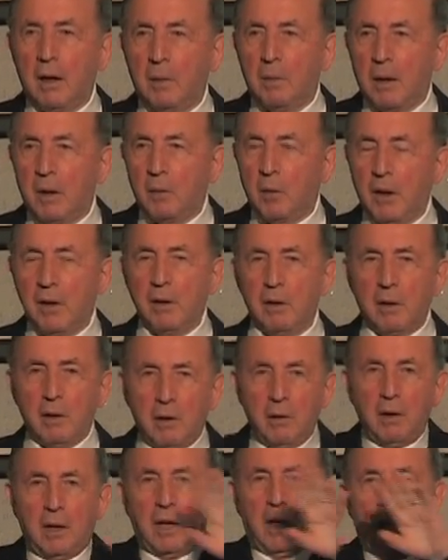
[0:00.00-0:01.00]
but when you
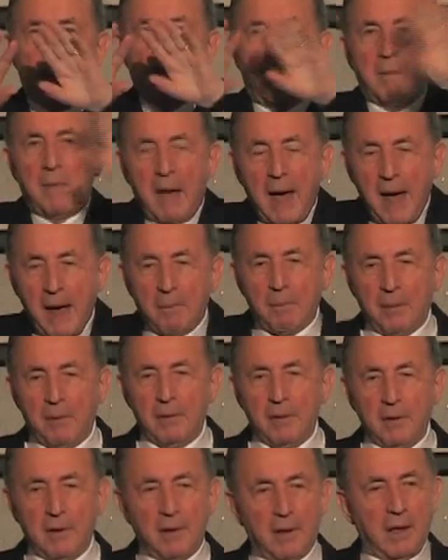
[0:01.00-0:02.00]
look at the map
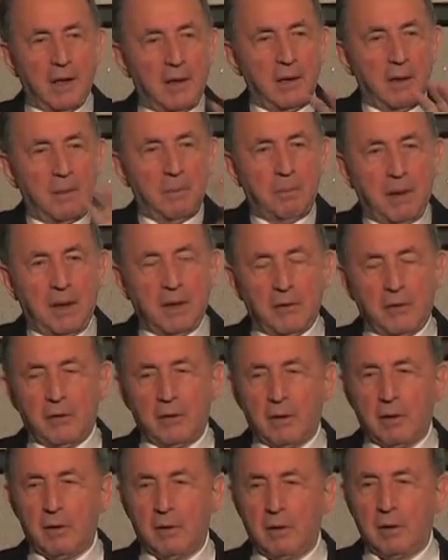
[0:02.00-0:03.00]
and the
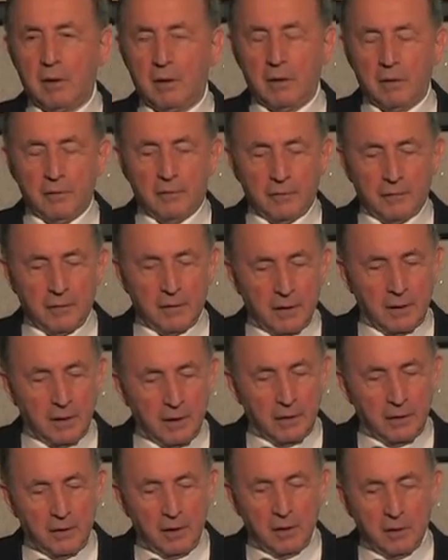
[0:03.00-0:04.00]
picture of
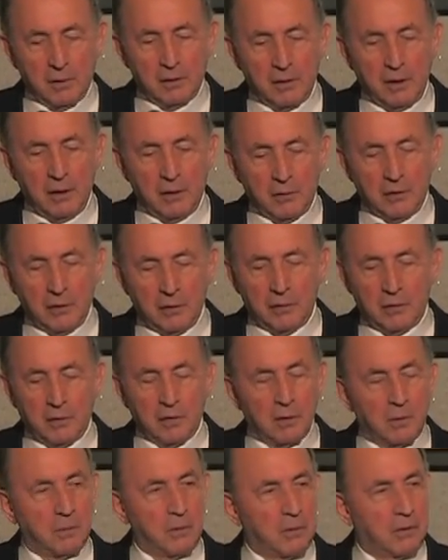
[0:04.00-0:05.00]
DoD
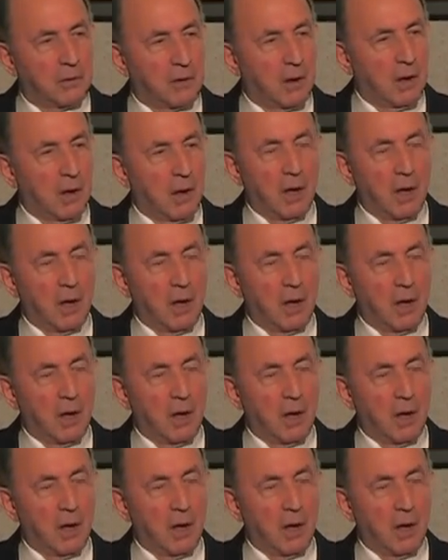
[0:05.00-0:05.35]
systems,